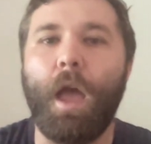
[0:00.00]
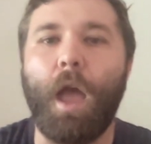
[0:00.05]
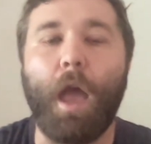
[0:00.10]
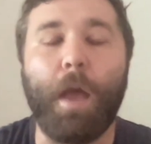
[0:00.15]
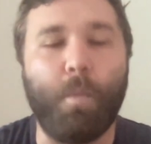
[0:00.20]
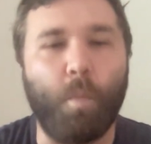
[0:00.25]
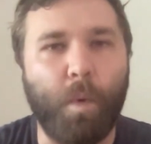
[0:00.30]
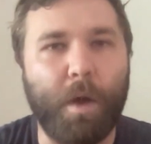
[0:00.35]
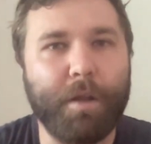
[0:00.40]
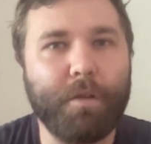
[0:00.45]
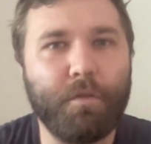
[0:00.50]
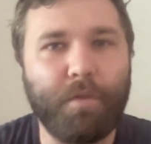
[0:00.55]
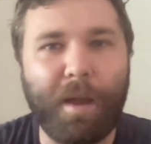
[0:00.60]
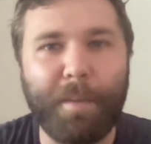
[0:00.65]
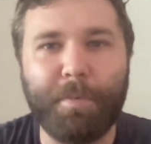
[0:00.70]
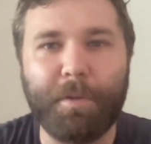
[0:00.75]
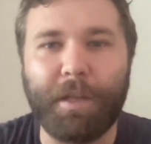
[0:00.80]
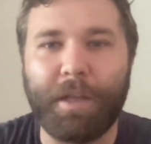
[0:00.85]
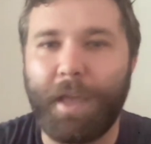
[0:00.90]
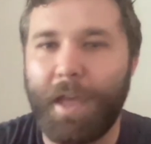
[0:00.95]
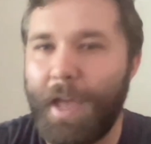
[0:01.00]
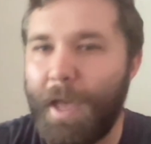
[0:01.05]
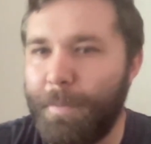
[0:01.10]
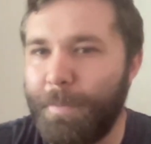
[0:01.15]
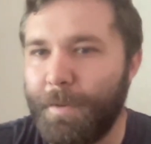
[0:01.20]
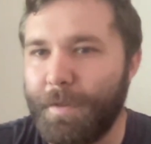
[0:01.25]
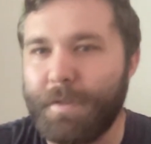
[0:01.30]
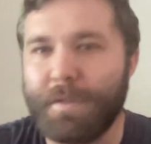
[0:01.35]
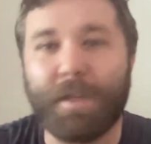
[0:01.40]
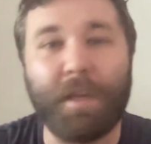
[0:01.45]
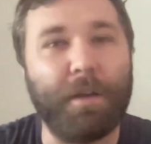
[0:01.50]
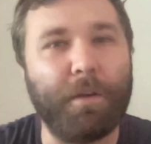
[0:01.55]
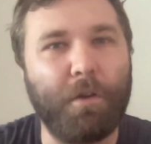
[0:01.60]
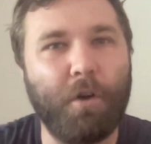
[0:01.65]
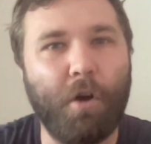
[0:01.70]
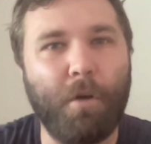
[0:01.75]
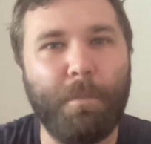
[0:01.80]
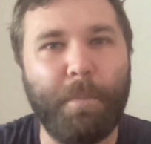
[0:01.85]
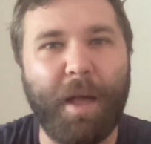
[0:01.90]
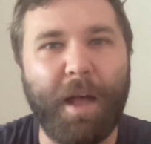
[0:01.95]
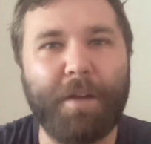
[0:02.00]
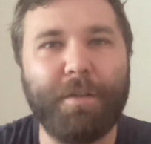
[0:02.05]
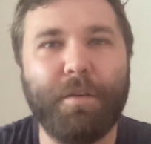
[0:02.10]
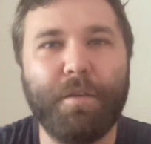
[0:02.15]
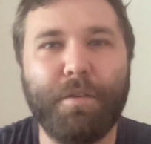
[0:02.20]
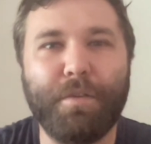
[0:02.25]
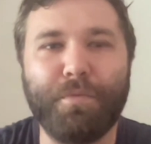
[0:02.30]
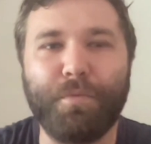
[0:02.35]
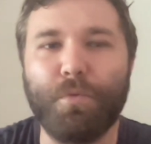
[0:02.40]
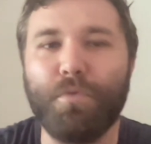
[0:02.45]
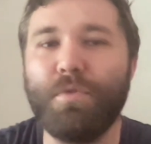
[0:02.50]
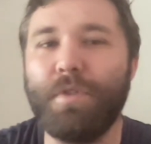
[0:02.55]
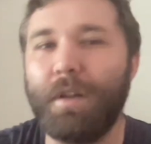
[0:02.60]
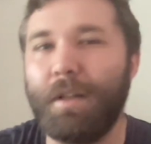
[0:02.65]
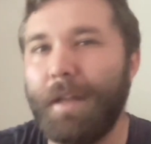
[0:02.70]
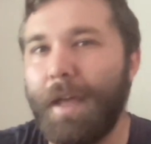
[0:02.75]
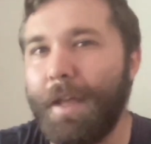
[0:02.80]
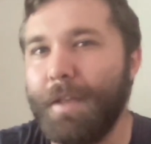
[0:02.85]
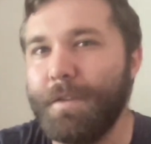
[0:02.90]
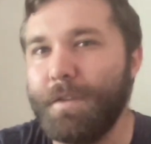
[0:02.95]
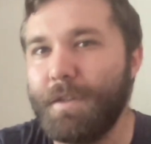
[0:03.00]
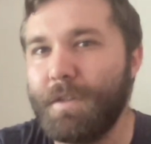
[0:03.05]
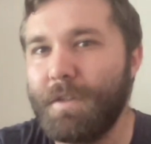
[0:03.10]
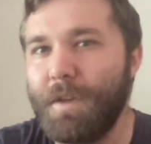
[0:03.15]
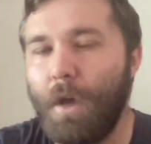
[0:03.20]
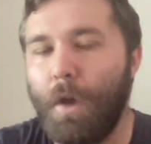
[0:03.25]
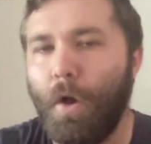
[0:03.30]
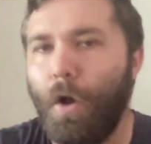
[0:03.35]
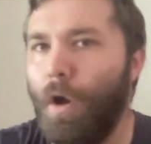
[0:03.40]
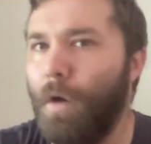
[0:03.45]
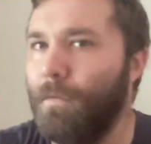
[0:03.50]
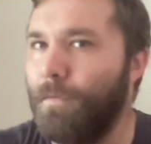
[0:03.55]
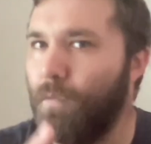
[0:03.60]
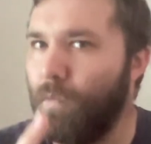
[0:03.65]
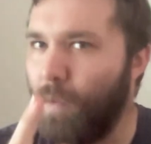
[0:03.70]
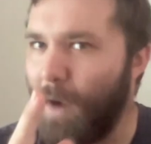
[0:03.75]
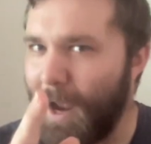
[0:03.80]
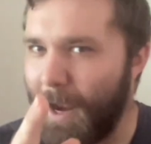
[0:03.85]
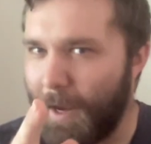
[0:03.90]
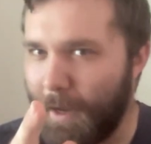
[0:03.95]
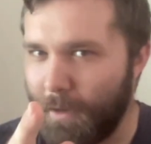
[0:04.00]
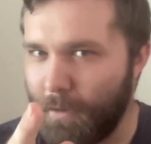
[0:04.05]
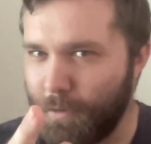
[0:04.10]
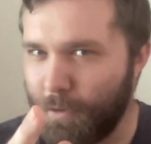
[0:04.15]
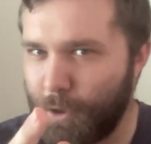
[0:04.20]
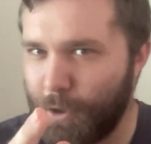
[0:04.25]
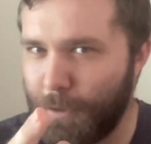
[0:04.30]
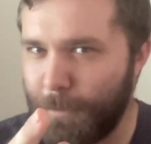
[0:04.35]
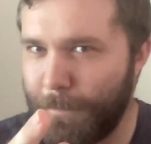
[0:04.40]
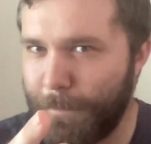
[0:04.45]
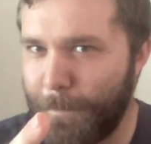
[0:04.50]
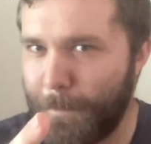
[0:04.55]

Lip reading: and when grappling happens in combat through the lens of range.